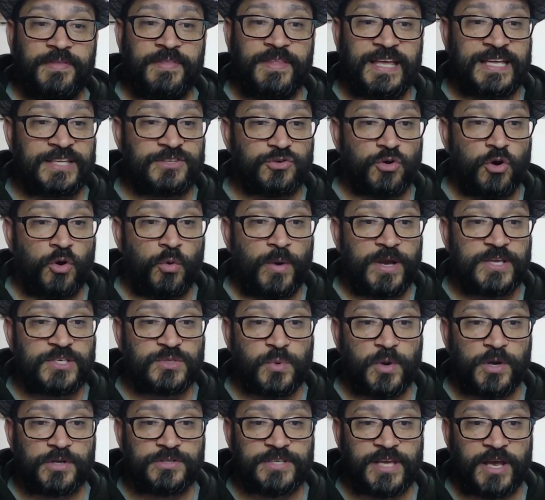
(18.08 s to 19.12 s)
It's always
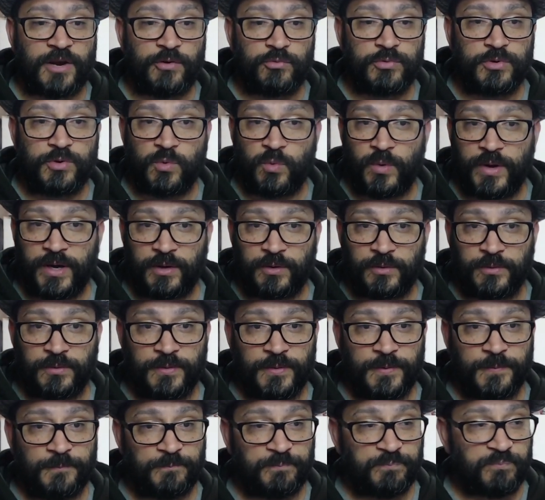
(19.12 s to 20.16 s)
worked out real well,
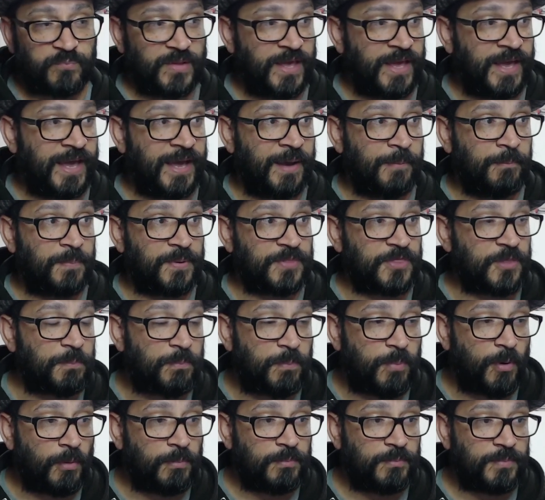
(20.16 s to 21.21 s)
but the
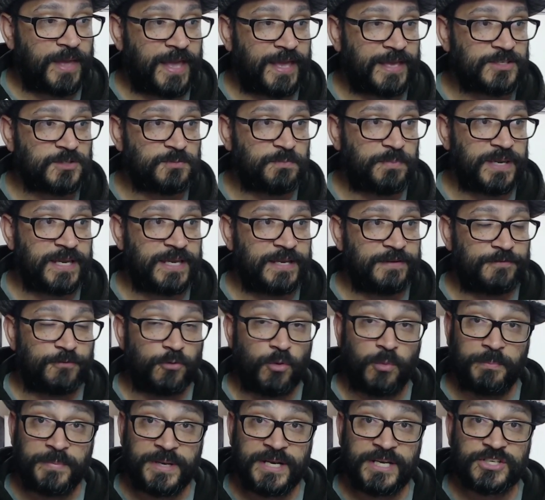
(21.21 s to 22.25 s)
problem has been for
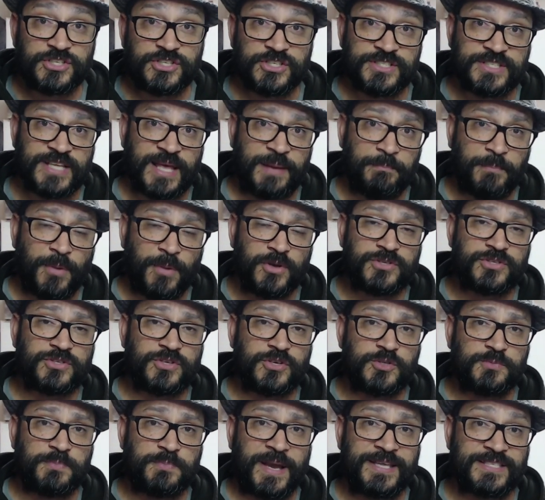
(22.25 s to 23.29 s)
miniatures that most of
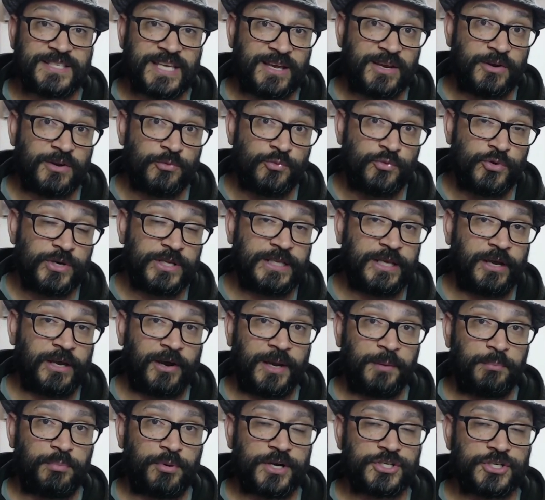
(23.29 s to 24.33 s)
those paints are really
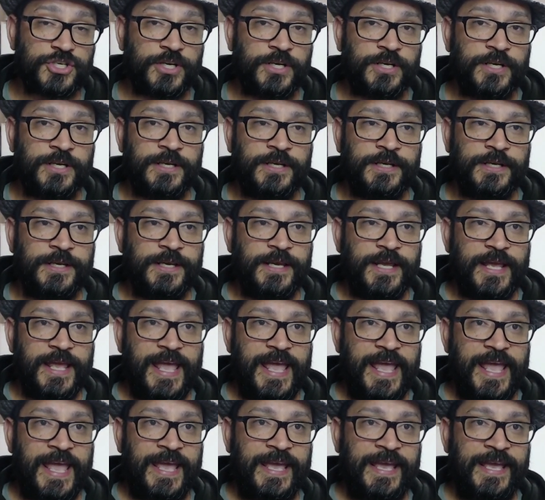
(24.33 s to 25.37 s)
high pressure
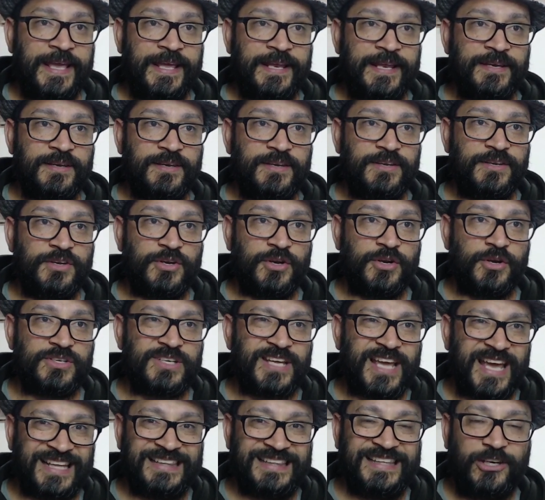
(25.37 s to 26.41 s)
and, you know,
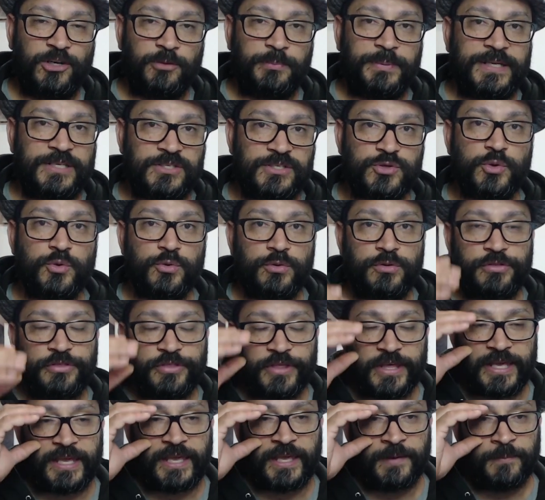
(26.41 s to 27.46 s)
a little bit too
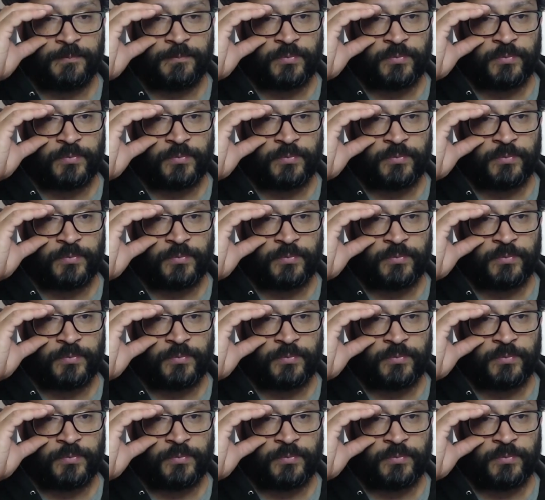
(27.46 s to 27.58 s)
thick.